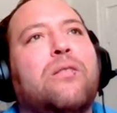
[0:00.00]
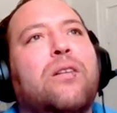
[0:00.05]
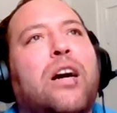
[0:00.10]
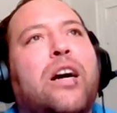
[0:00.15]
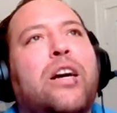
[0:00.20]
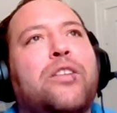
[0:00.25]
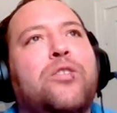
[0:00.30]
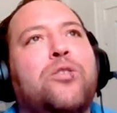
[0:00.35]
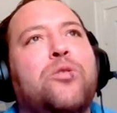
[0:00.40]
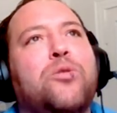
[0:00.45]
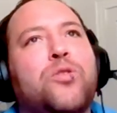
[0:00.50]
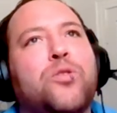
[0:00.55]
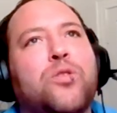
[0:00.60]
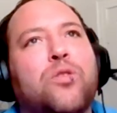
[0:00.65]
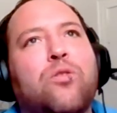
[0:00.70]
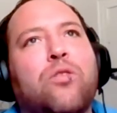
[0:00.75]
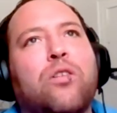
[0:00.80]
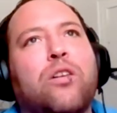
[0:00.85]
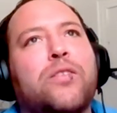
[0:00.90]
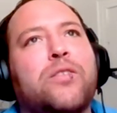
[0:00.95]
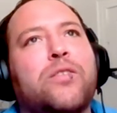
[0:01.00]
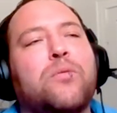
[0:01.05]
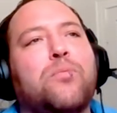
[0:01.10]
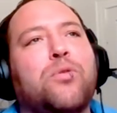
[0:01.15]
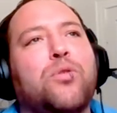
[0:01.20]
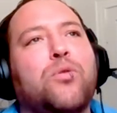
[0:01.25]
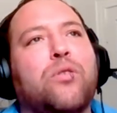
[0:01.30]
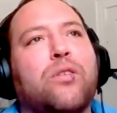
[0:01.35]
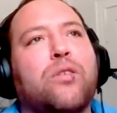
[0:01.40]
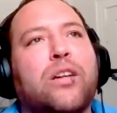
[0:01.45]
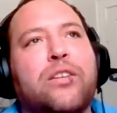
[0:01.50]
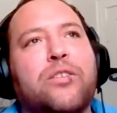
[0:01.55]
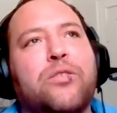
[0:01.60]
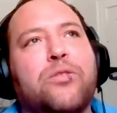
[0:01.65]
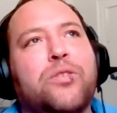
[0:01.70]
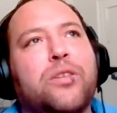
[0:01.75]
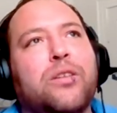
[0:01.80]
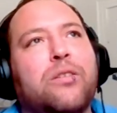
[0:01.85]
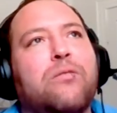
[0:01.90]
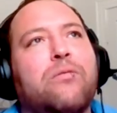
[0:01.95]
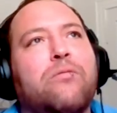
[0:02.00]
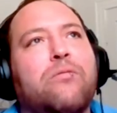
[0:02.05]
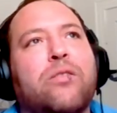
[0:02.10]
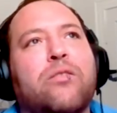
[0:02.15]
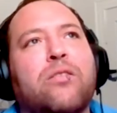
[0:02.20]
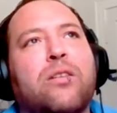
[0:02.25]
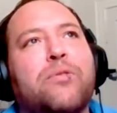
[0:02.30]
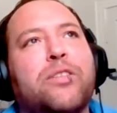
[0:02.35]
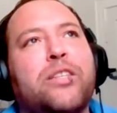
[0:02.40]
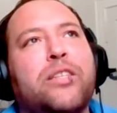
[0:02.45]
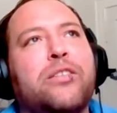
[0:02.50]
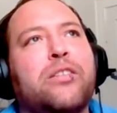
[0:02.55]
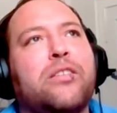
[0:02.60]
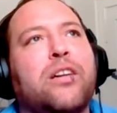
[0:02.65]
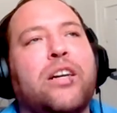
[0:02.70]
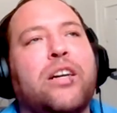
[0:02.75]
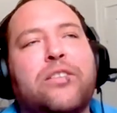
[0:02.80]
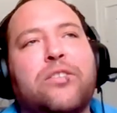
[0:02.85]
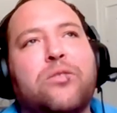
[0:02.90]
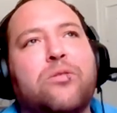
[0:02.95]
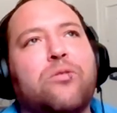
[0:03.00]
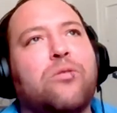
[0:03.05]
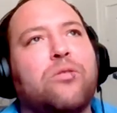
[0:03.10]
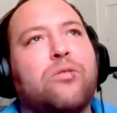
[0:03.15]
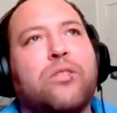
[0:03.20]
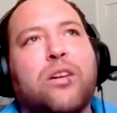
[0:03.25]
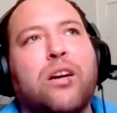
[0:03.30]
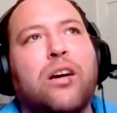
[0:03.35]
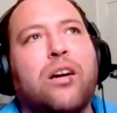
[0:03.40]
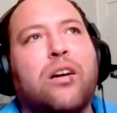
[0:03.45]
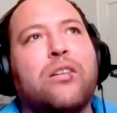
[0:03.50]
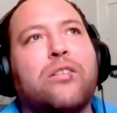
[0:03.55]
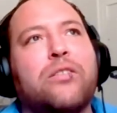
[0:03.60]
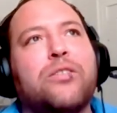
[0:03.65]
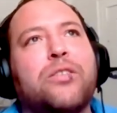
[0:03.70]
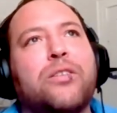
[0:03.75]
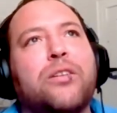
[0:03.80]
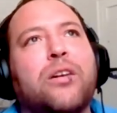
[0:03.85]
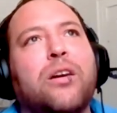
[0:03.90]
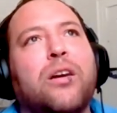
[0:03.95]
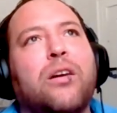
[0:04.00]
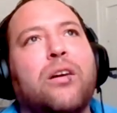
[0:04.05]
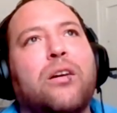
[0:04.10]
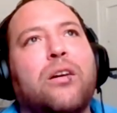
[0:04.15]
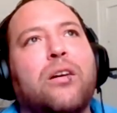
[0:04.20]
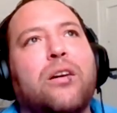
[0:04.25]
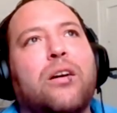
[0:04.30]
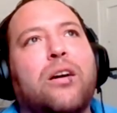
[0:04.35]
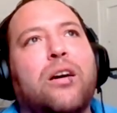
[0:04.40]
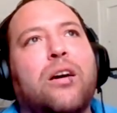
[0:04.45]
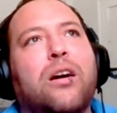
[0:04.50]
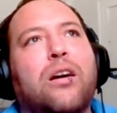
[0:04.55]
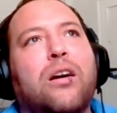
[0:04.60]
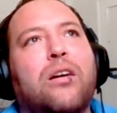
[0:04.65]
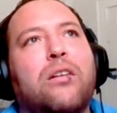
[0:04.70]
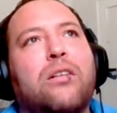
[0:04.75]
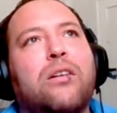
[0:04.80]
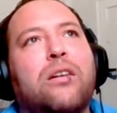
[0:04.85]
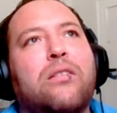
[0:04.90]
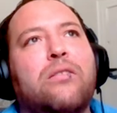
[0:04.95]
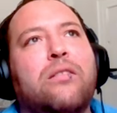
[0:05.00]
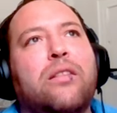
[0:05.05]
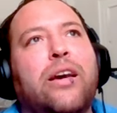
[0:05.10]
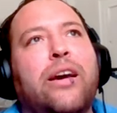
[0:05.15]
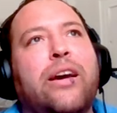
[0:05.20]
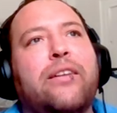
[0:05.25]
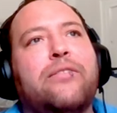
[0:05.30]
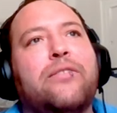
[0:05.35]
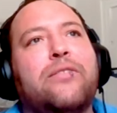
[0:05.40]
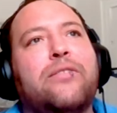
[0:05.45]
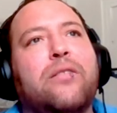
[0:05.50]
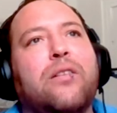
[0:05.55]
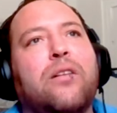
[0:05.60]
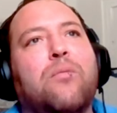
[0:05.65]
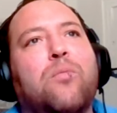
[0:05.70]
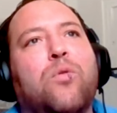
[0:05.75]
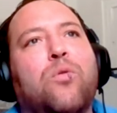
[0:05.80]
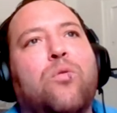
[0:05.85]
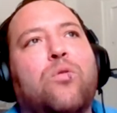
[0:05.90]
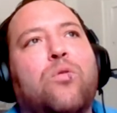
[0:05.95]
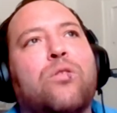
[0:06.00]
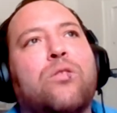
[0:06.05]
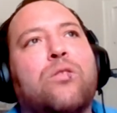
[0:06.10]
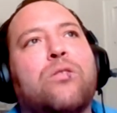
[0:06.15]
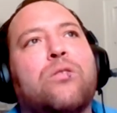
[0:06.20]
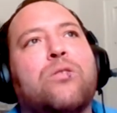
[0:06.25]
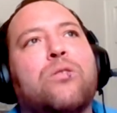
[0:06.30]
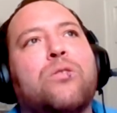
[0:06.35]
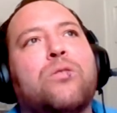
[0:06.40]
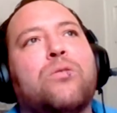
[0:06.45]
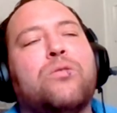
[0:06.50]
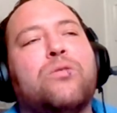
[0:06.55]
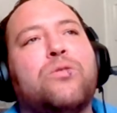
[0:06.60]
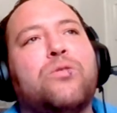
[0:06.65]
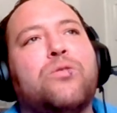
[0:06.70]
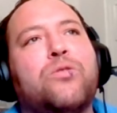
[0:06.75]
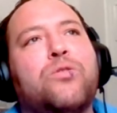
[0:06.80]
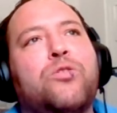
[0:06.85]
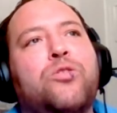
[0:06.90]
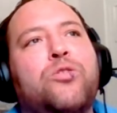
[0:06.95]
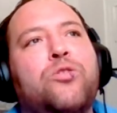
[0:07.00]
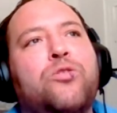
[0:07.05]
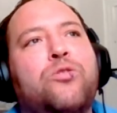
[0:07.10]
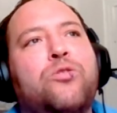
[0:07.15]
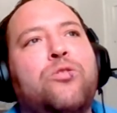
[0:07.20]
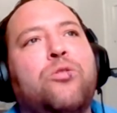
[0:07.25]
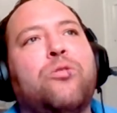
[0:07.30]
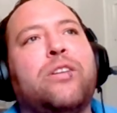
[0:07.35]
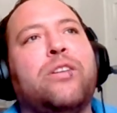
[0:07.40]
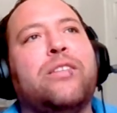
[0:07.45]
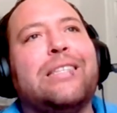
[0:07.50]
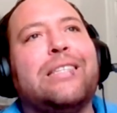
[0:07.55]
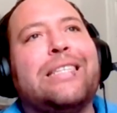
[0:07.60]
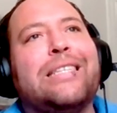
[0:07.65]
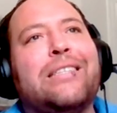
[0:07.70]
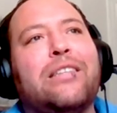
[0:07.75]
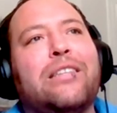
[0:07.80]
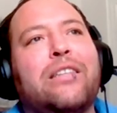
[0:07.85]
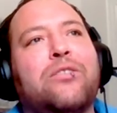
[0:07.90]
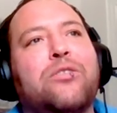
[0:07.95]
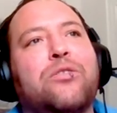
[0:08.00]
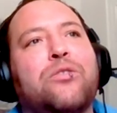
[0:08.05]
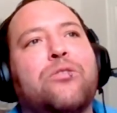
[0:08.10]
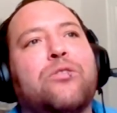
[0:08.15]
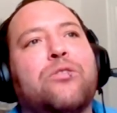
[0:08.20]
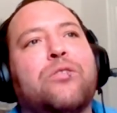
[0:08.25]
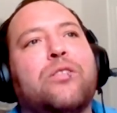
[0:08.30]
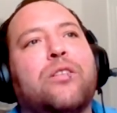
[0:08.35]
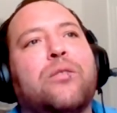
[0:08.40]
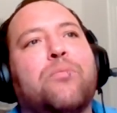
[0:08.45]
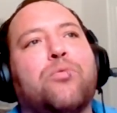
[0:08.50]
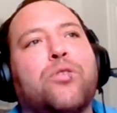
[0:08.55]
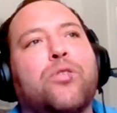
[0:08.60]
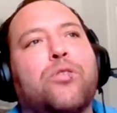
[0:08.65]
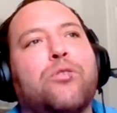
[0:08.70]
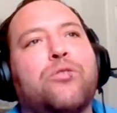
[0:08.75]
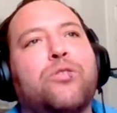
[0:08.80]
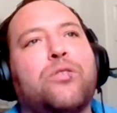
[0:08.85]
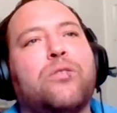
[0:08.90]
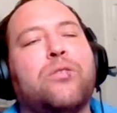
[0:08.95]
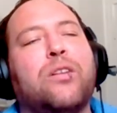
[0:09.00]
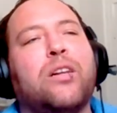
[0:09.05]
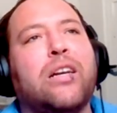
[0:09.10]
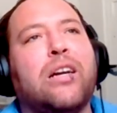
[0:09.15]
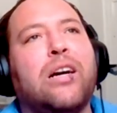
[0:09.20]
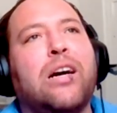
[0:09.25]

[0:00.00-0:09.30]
I use across the board. I use it whether I'm teaching high school or college, and that's a more student-centered approach.